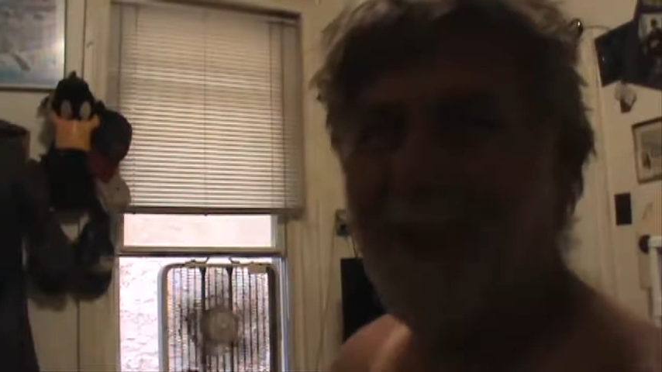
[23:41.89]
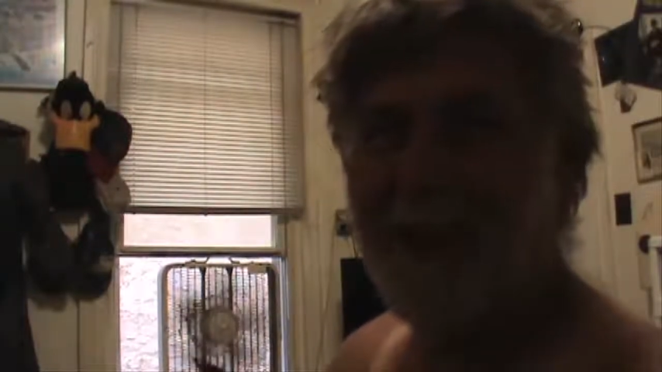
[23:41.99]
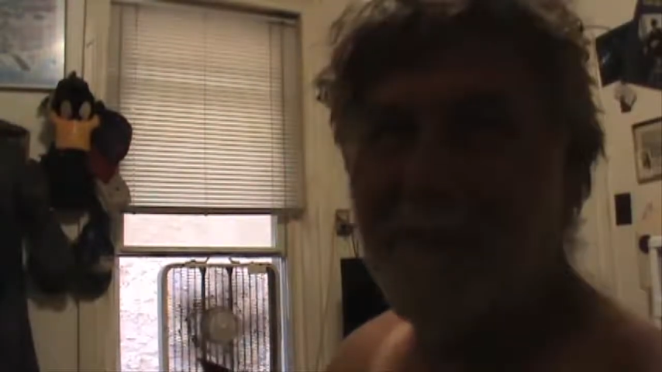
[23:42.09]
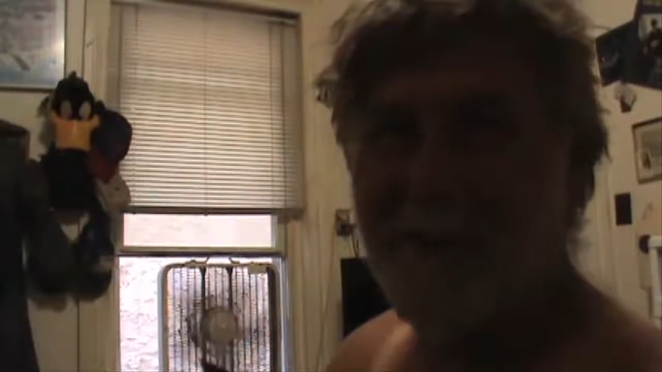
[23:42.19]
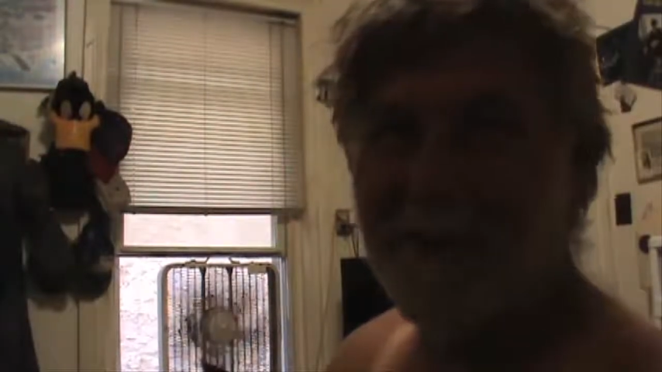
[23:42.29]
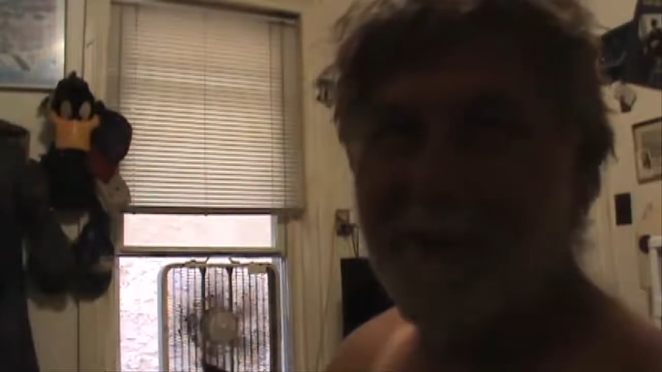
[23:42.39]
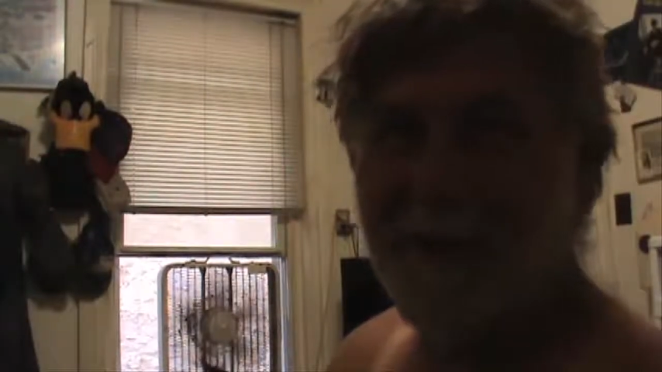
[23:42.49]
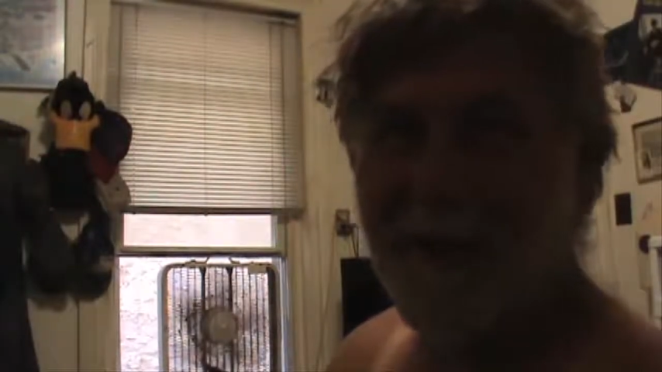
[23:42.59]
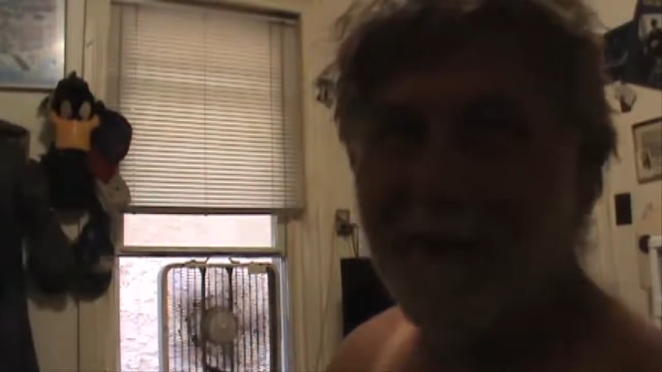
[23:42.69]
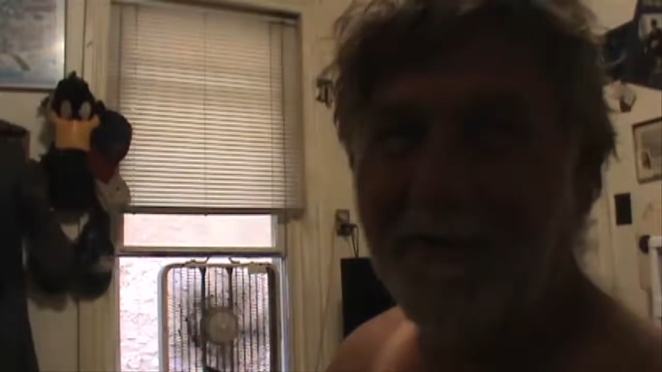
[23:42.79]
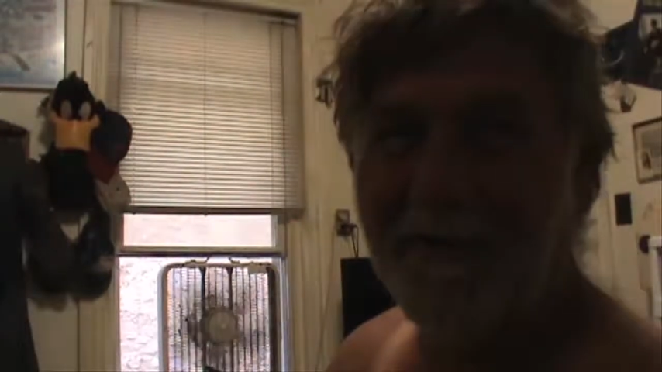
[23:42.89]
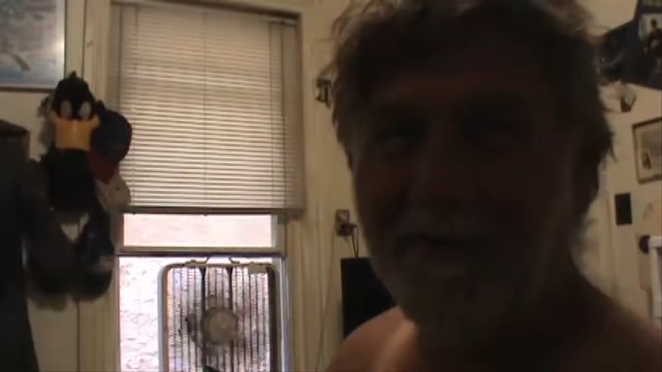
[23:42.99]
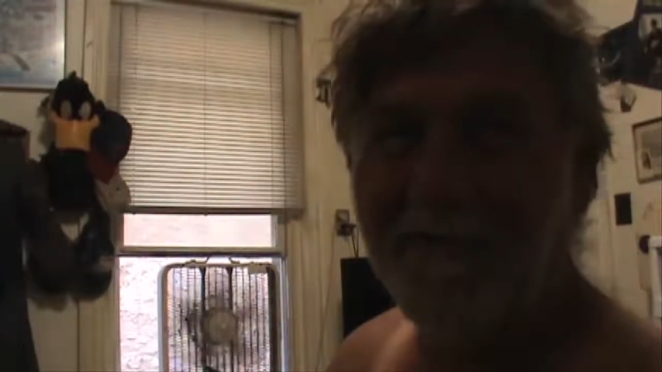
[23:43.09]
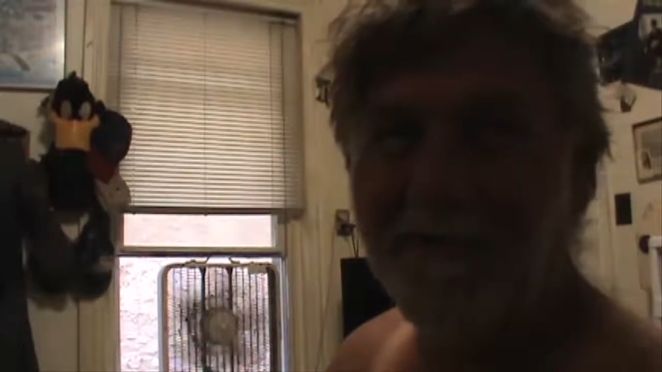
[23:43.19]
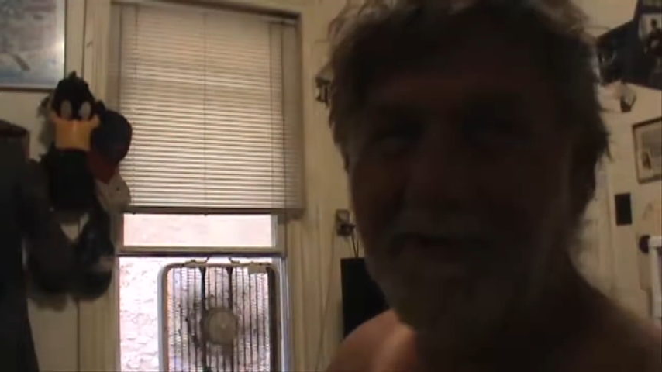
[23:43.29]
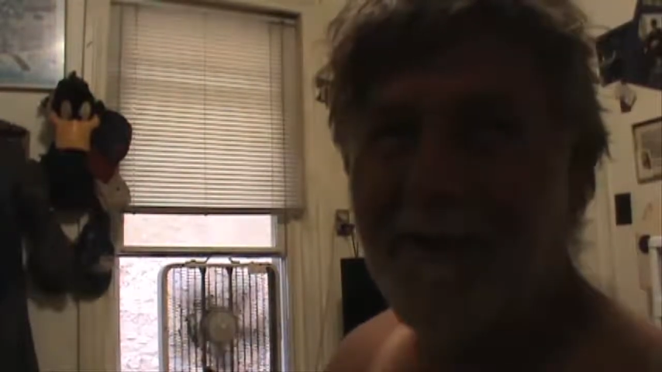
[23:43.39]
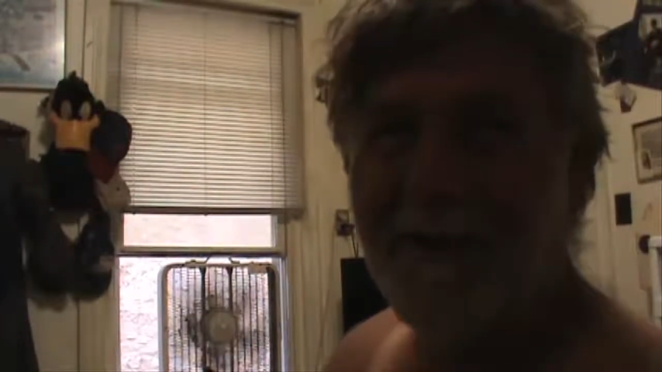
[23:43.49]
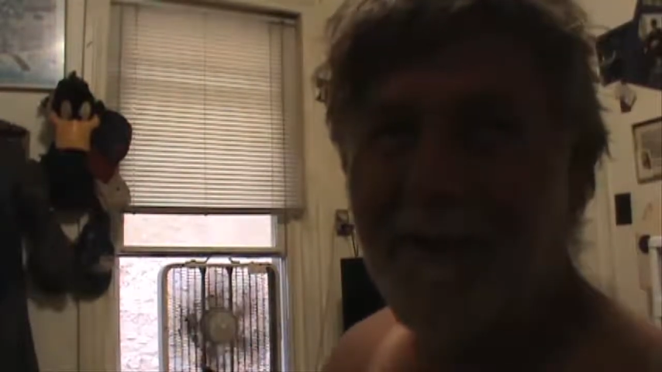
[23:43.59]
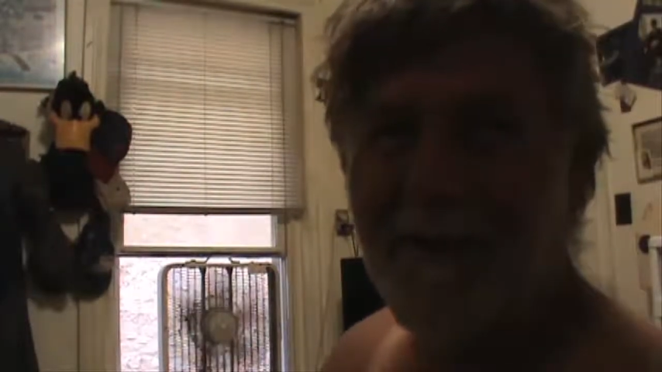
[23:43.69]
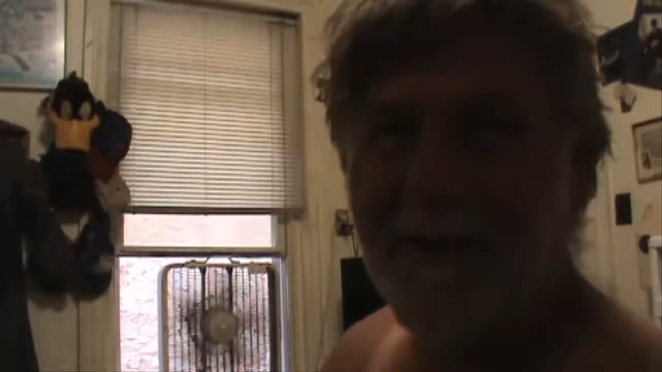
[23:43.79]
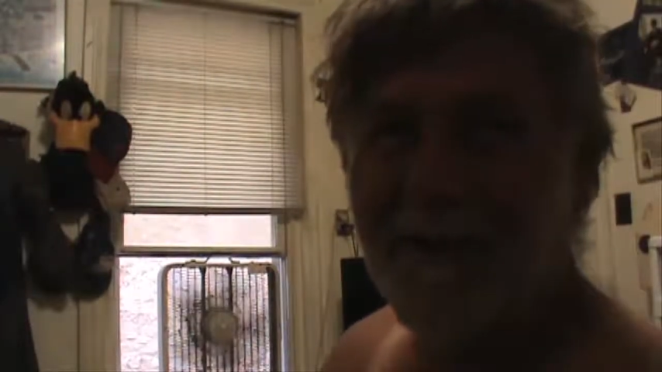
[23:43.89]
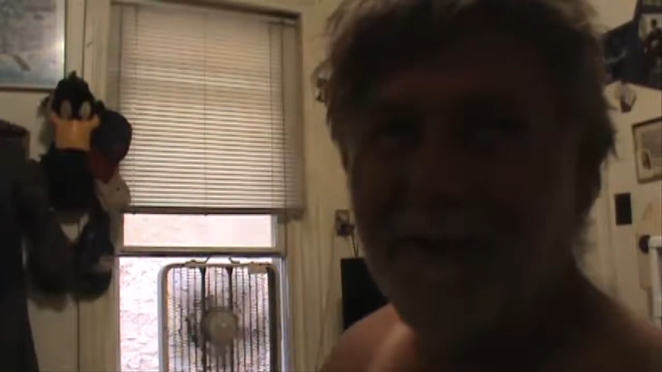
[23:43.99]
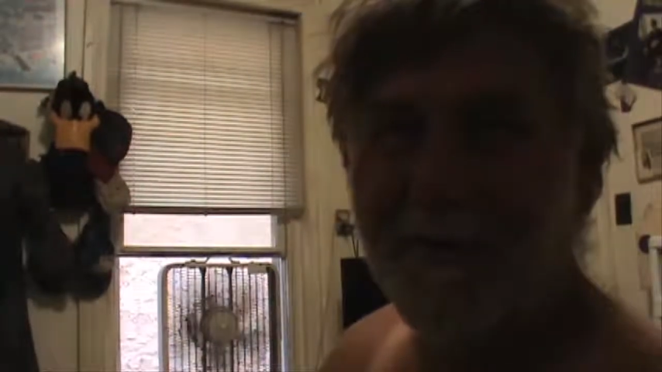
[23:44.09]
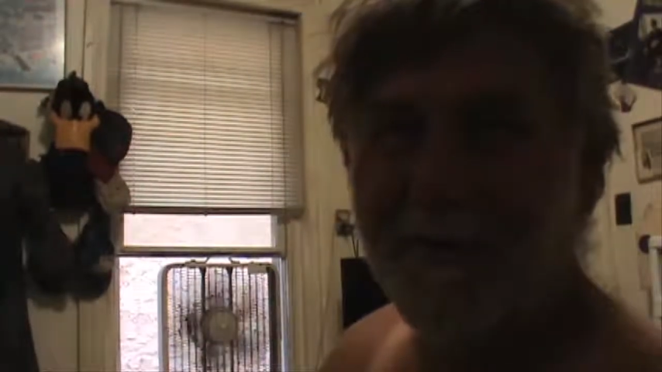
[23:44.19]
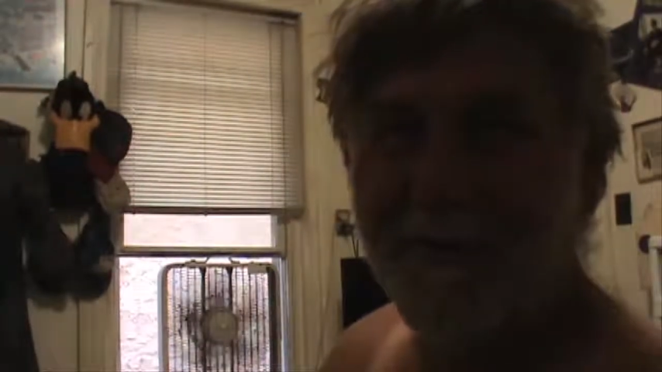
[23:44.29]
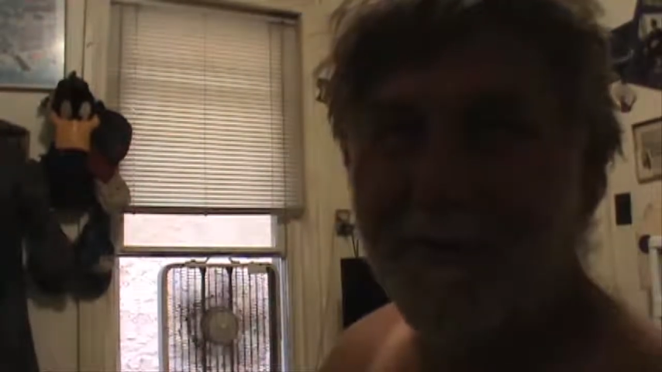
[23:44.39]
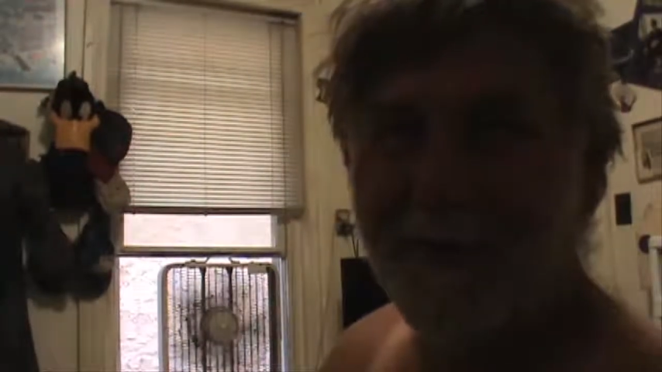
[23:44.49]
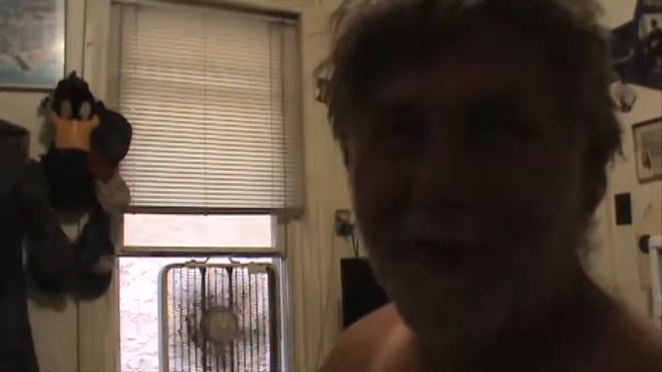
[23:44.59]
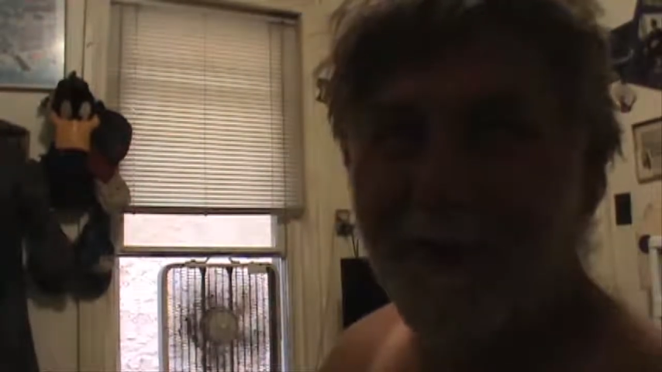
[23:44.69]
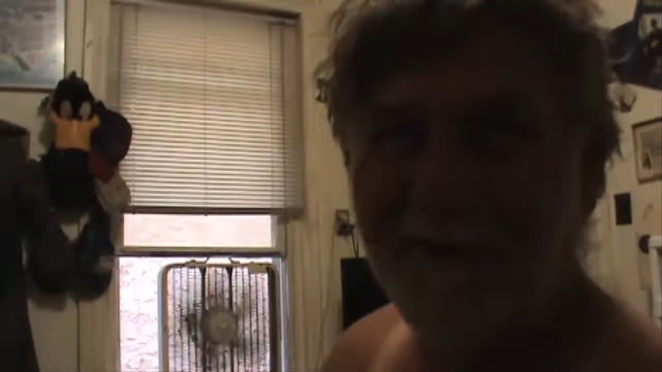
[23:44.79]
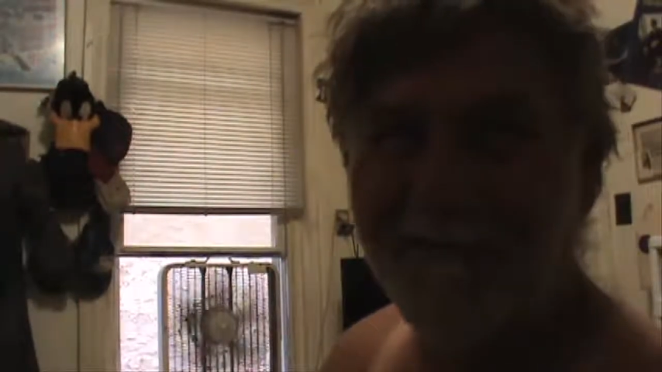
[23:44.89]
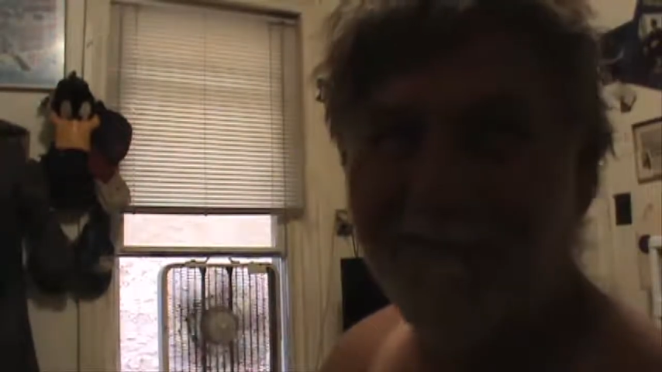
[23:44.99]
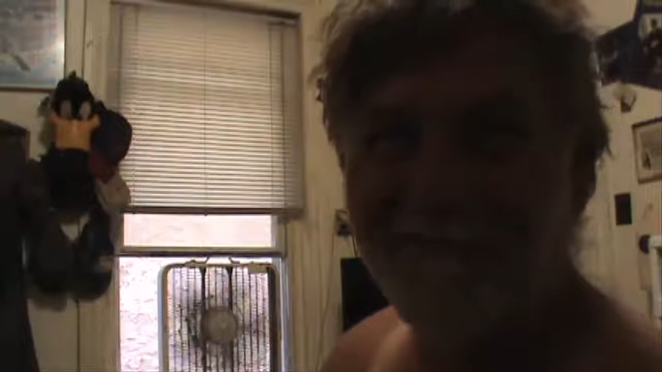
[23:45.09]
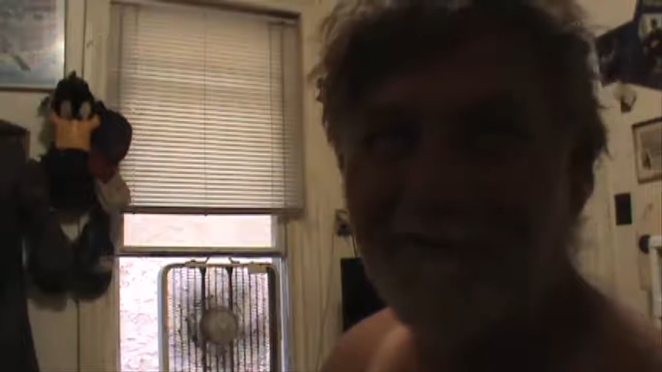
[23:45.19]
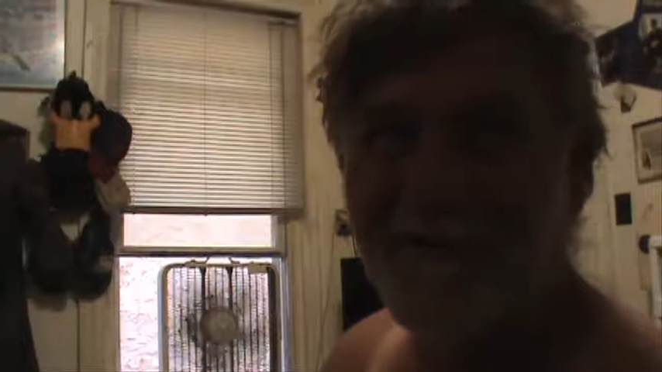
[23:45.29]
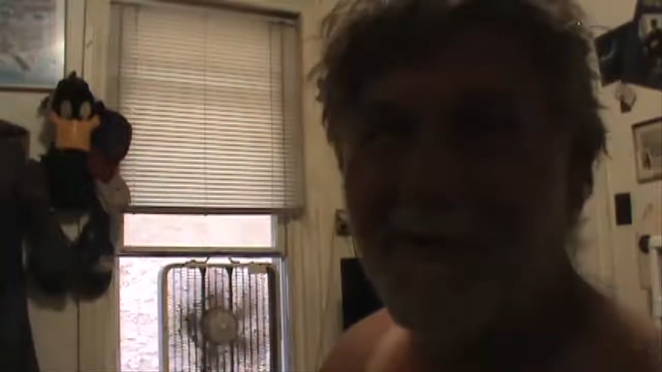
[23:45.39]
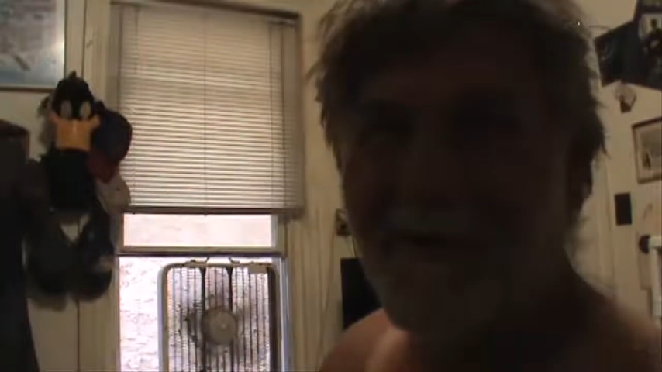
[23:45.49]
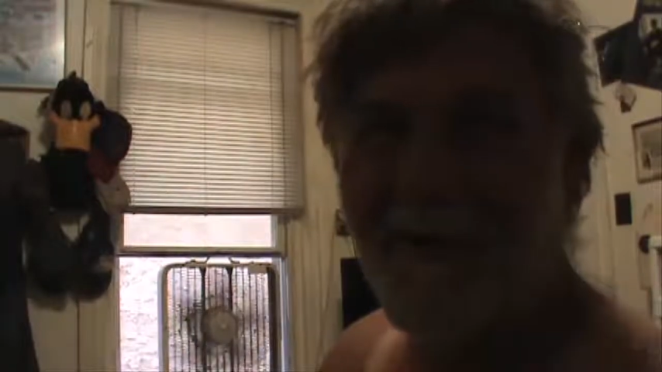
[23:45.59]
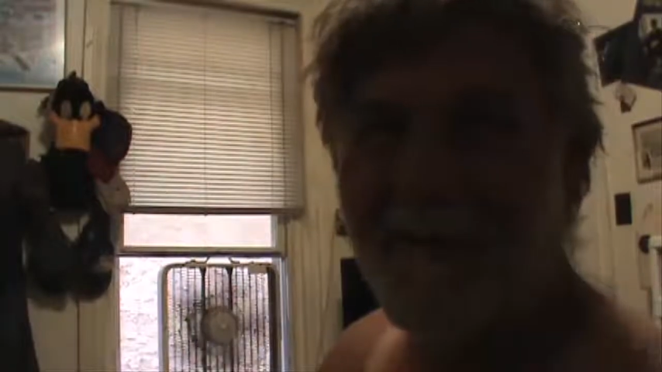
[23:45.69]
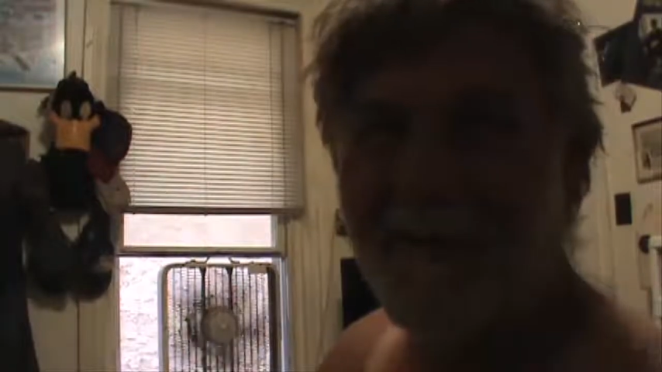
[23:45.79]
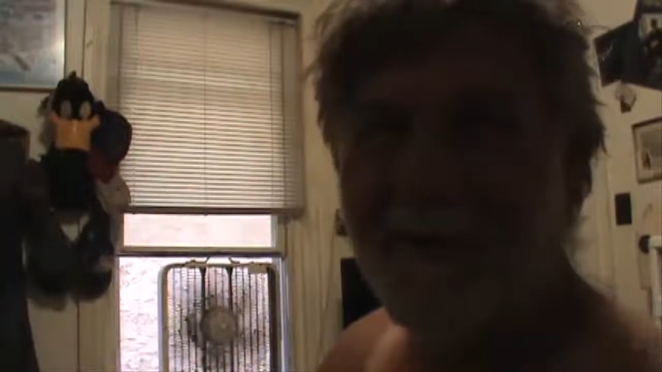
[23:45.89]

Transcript: [unreadable: no face in view]